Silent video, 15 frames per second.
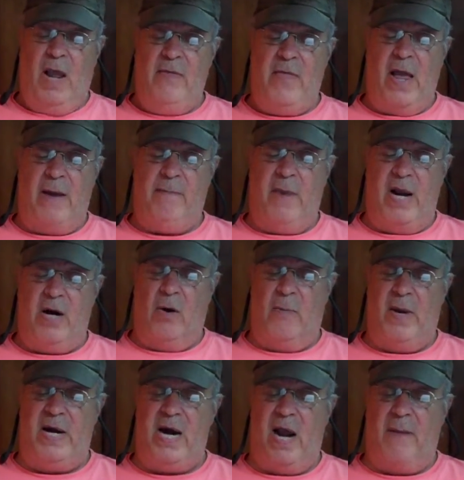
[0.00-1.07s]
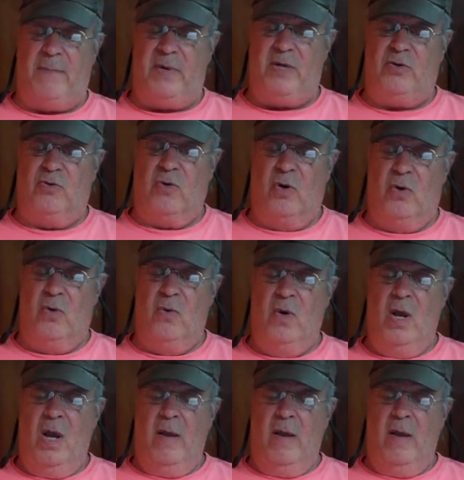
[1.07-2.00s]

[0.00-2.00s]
And that may or may not be true,